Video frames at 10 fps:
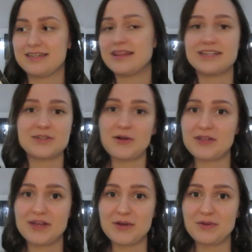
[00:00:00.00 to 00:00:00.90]
That's all
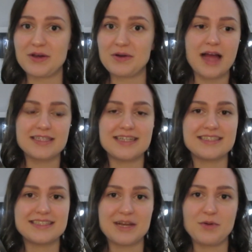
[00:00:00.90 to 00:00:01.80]
I know though. I tend to
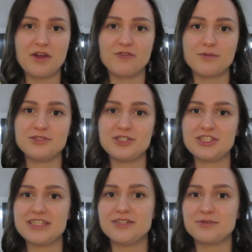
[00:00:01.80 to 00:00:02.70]
stay away from
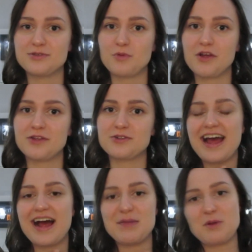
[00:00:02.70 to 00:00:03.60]
Junji Ito spoilers.
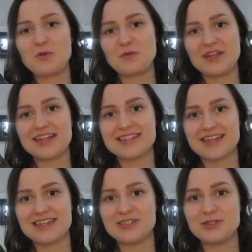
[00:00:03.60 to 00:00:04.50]
I'm really
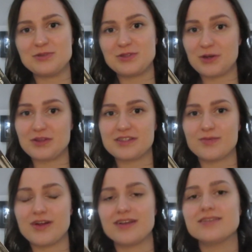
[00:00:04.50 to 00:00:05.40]
excited to start this
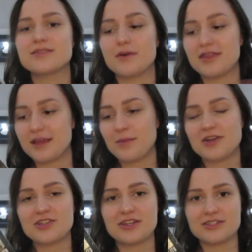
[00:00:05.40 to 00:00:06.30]
one, so I think I'm
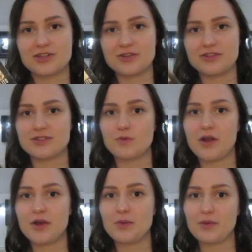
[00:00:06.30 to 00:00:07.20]
actually going to start this
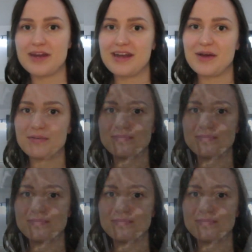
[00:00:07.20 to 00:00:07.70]
one right now.